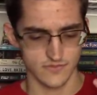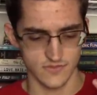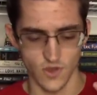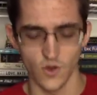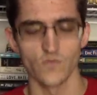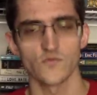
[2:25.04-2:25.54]

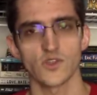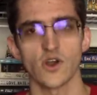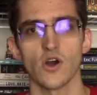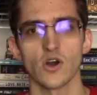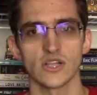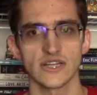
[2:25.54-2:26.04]
Home for the
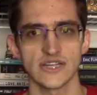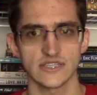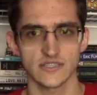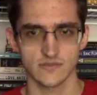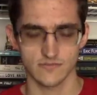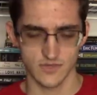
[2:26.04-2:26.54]

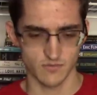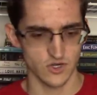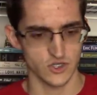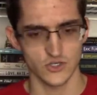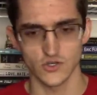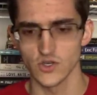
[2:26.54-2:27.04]
Holidays
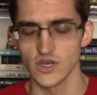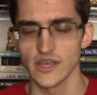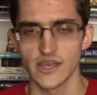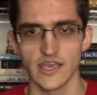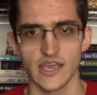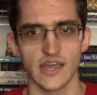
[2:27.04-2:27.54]
commercial,
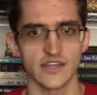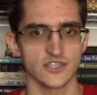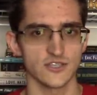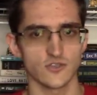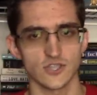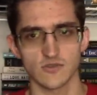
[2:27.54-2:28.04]
and it's
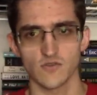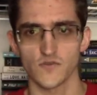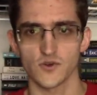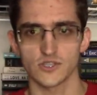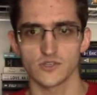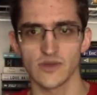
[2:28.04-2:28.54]
usually
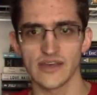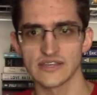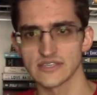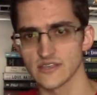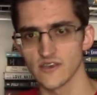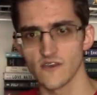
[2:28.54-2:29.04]
referred to
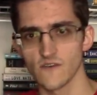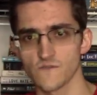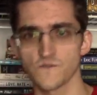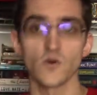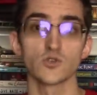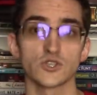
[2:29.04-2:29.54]
as
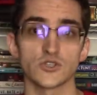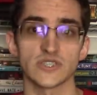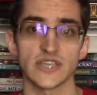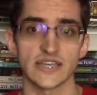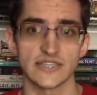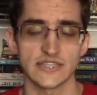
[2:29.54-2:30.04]

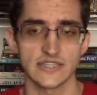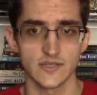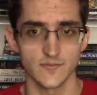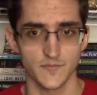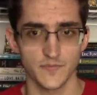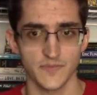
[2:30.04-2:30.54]
Folgerscest.
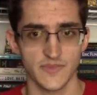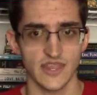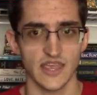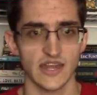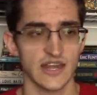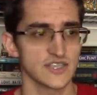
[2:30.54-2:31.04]

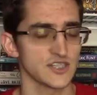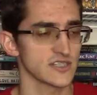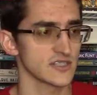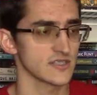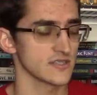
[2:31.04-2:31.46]
And I just...